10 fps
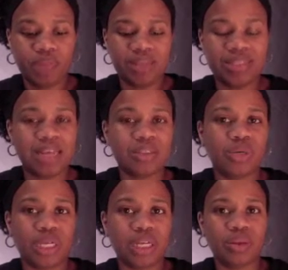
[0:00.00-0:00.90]

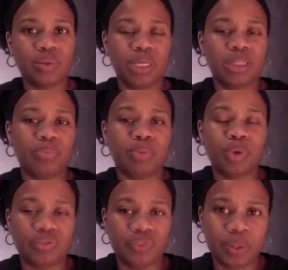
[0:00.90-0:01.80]
downloading the weekly
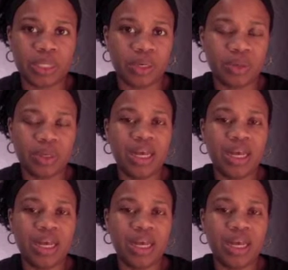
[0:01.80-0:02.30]
portfolio